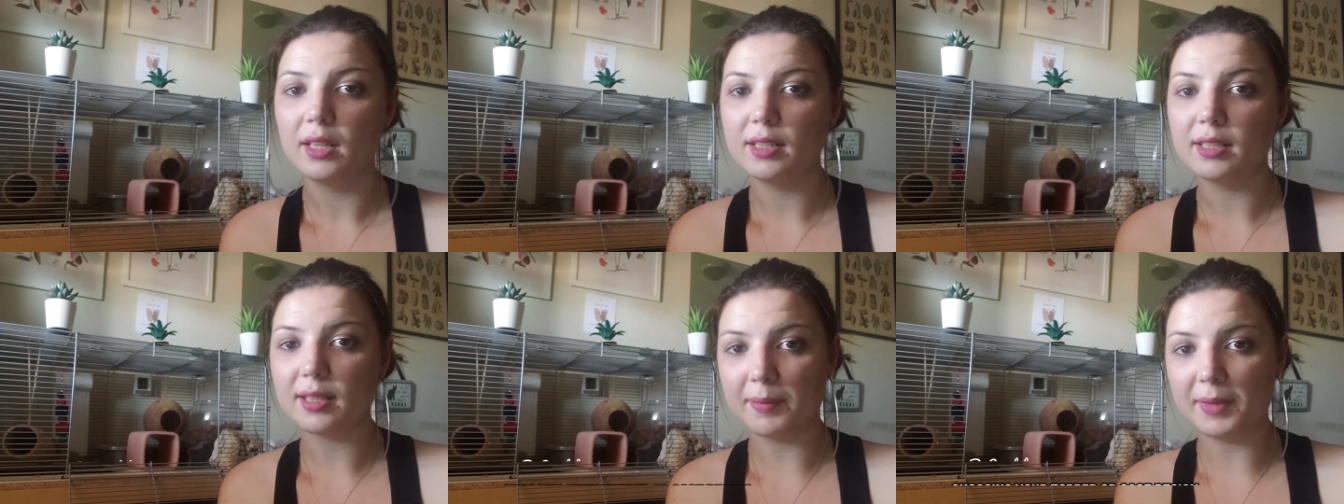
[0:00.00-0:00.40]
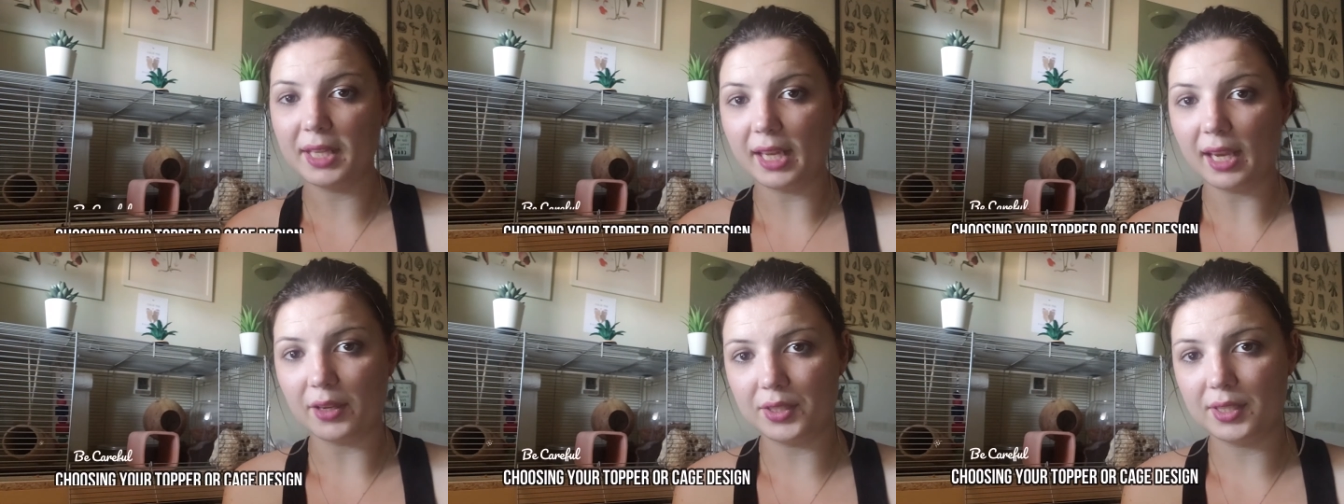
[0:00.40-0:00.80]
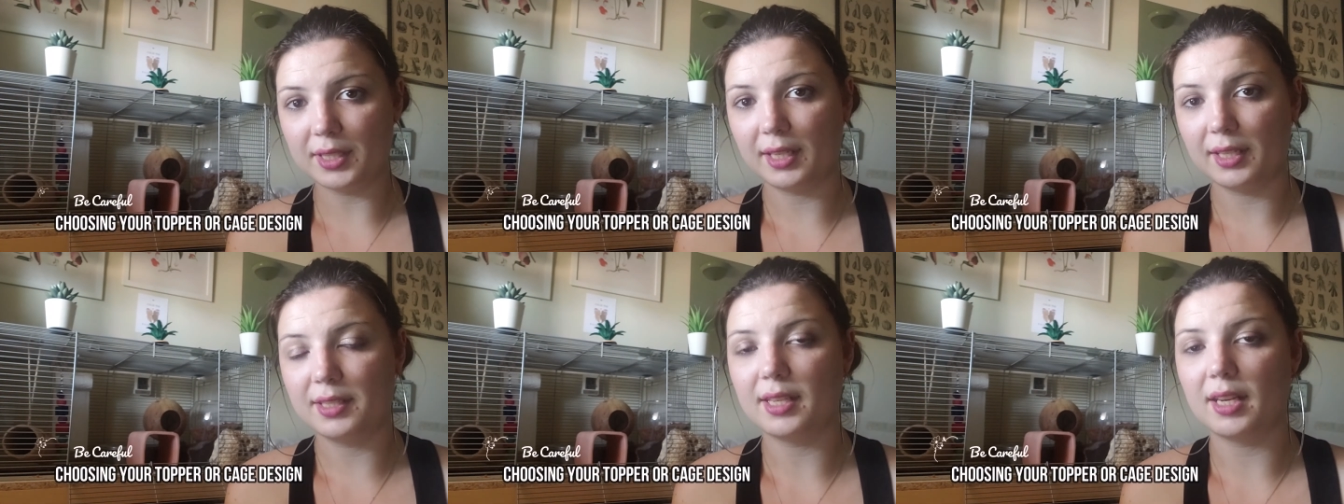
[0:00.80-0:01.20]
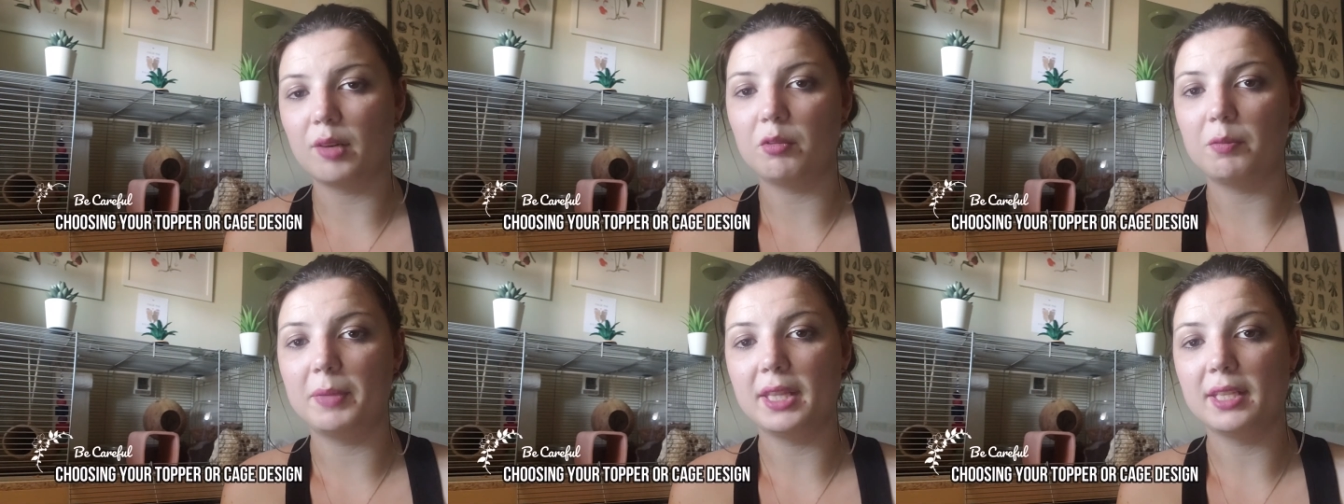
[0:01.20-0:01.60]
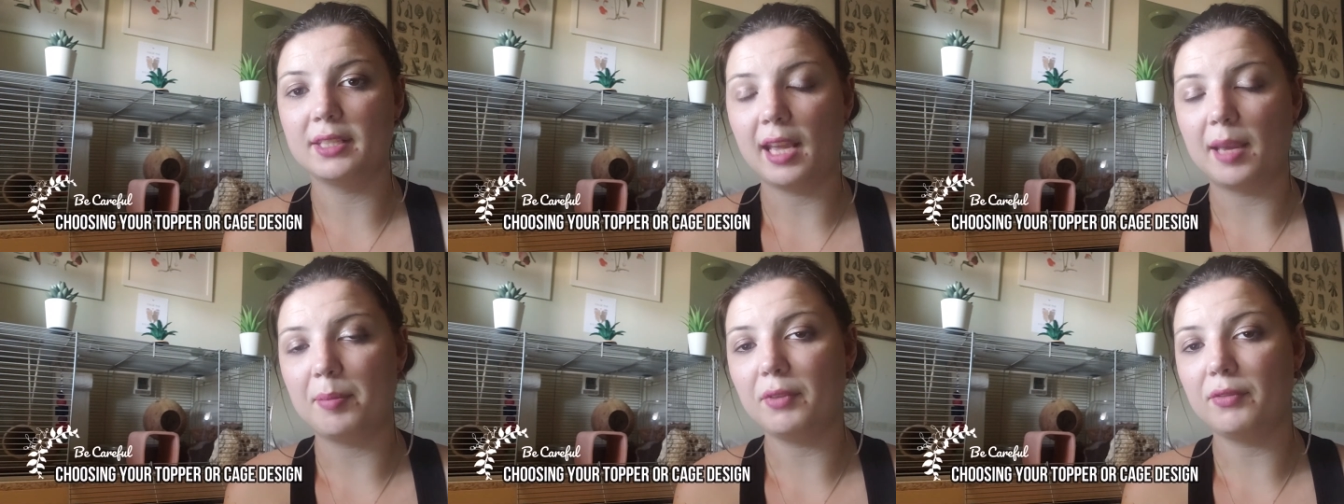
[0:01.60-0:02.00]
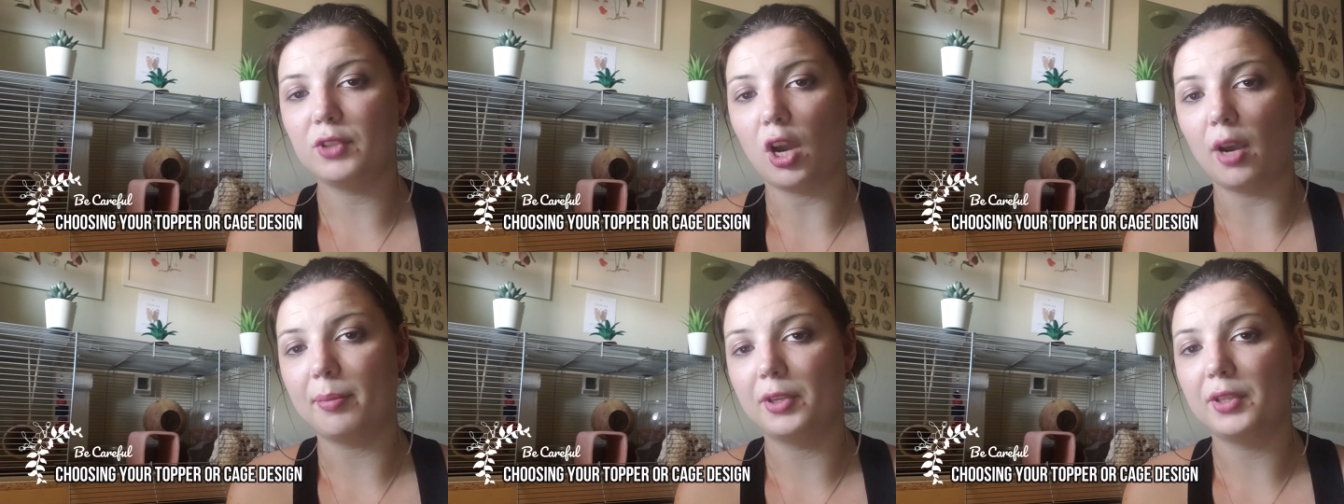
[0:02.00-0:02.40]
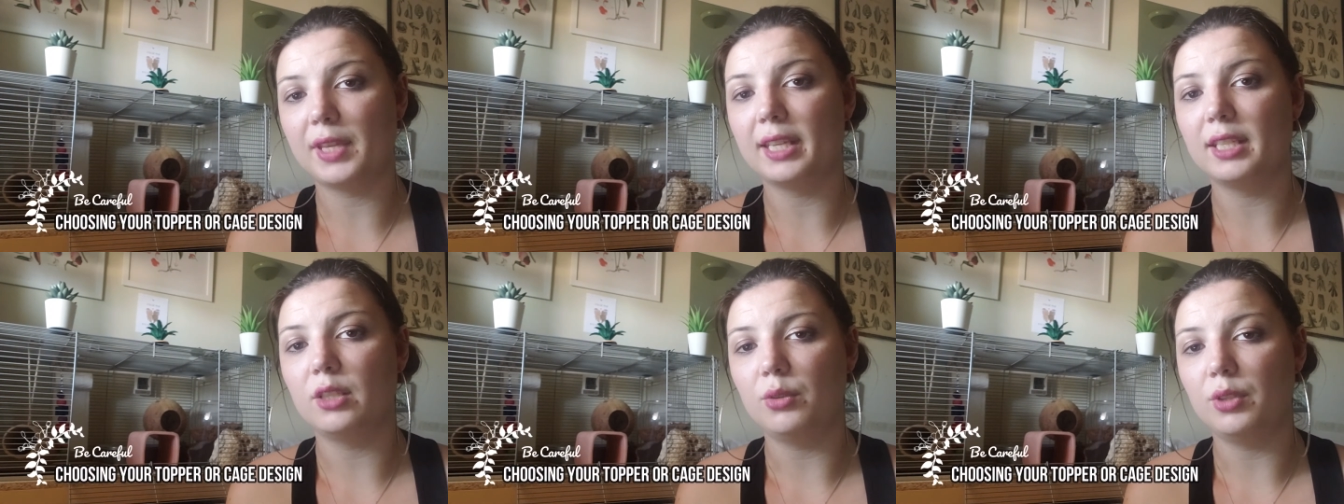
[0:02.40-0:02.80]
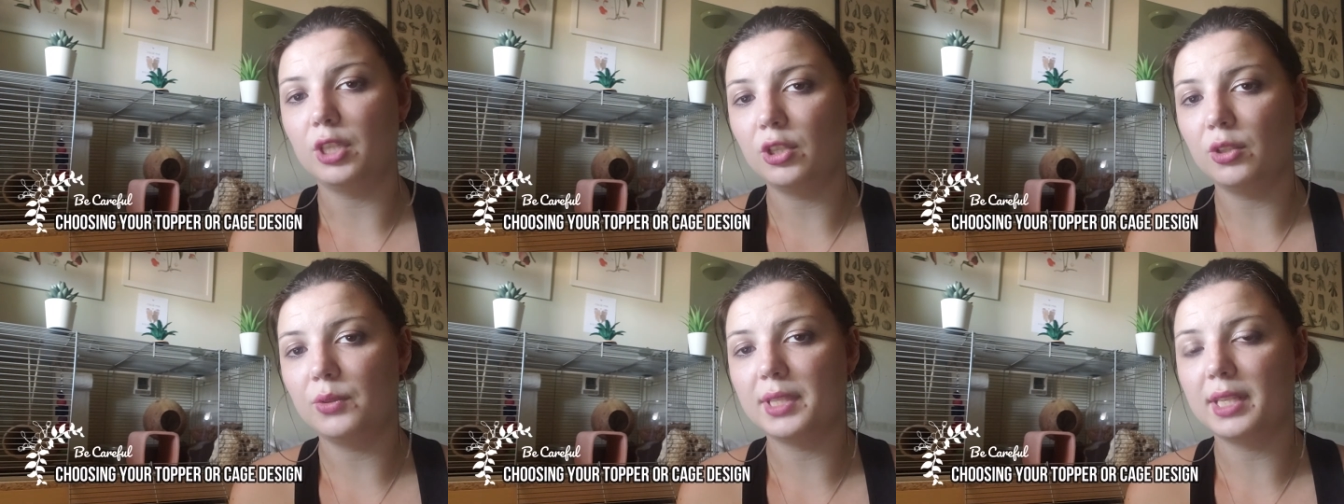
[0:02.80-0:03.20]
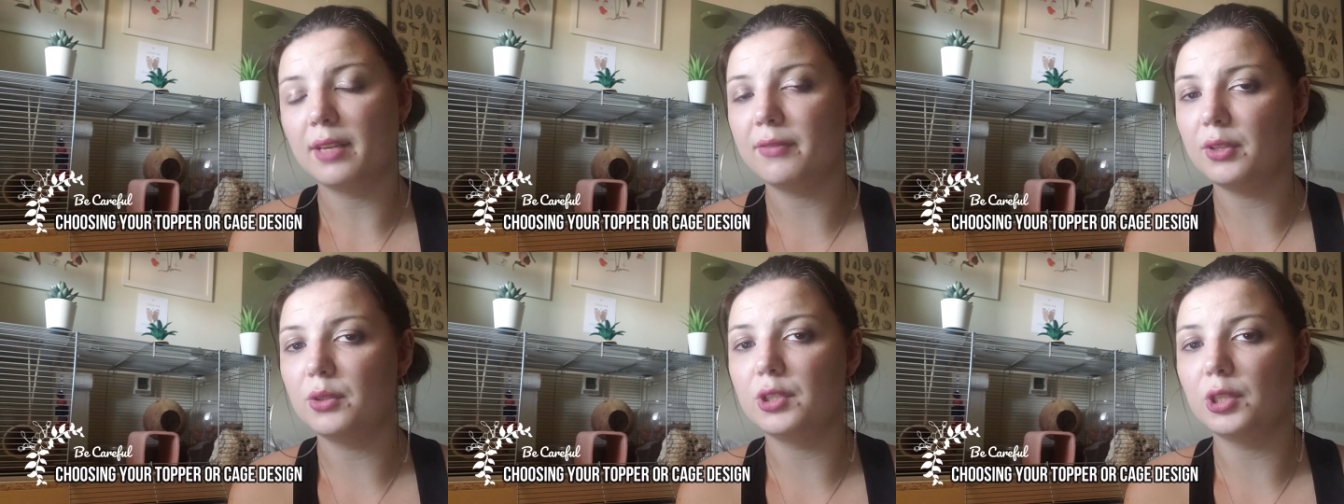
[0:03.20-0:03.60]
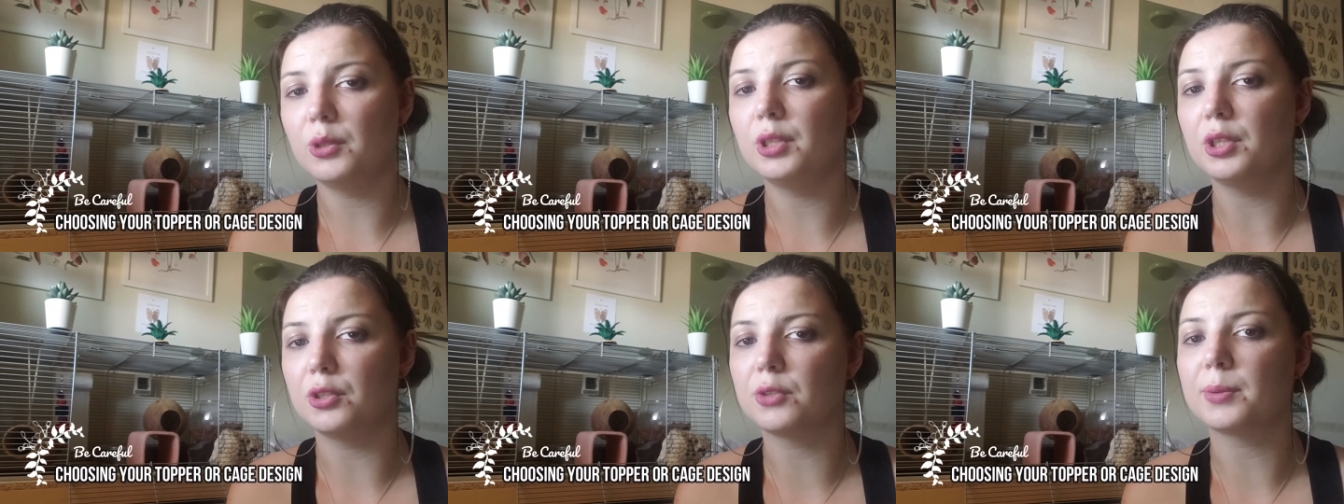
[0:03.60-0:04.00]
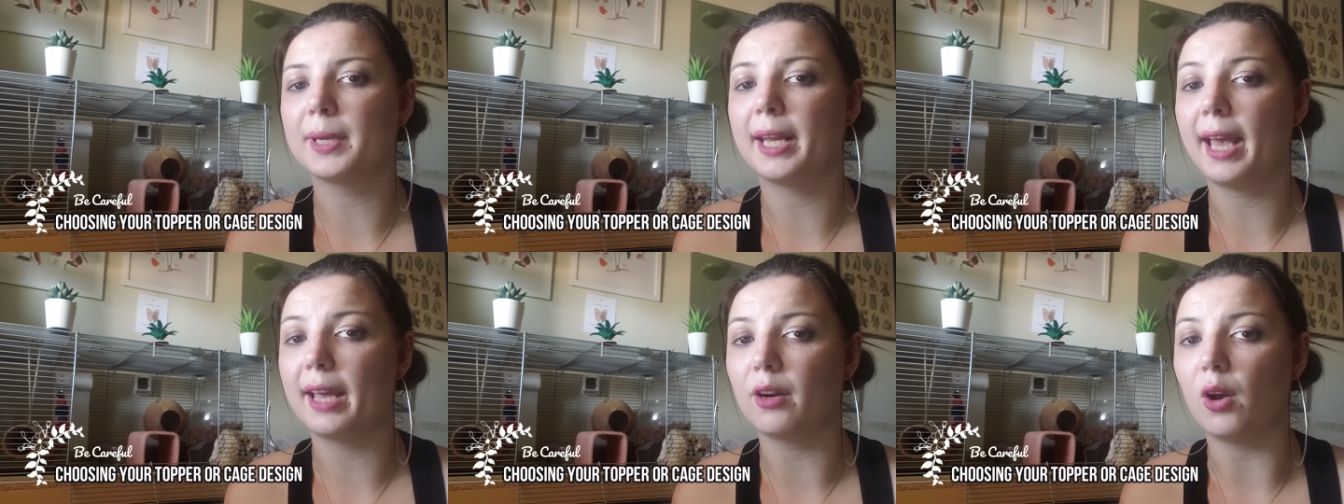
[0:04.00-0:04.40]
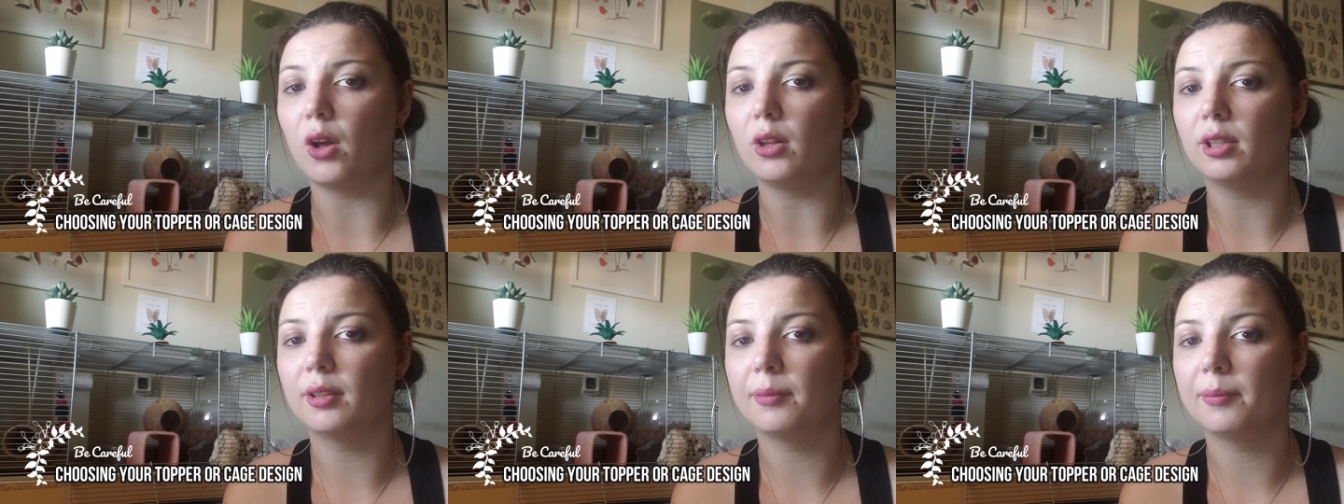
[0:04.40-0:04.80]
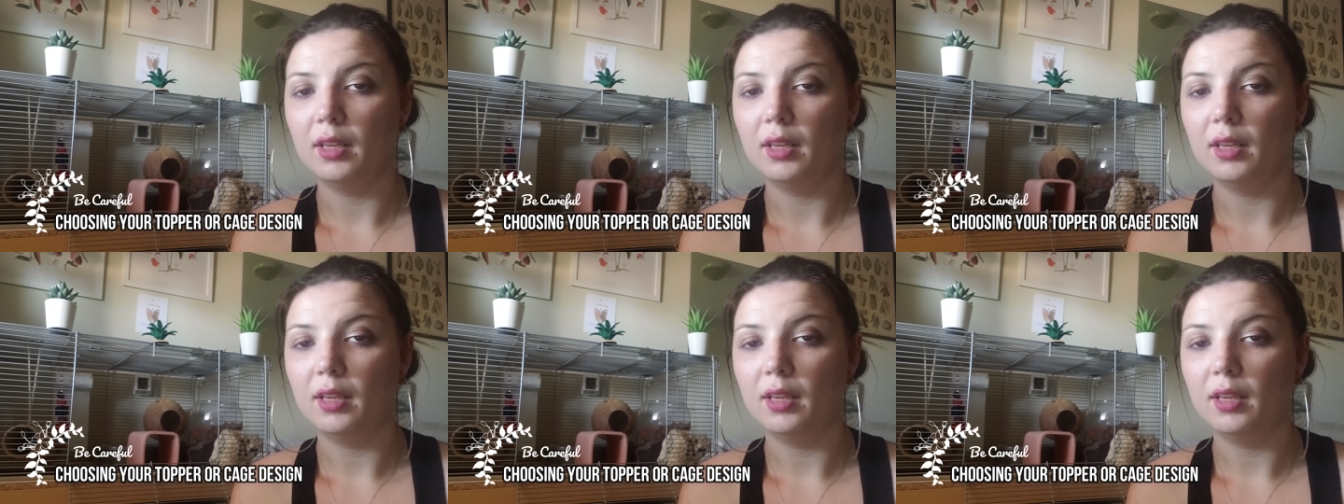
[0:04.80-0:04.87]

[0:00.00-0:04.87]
Something else to consider would be the type of topper that you use if you do use one at all.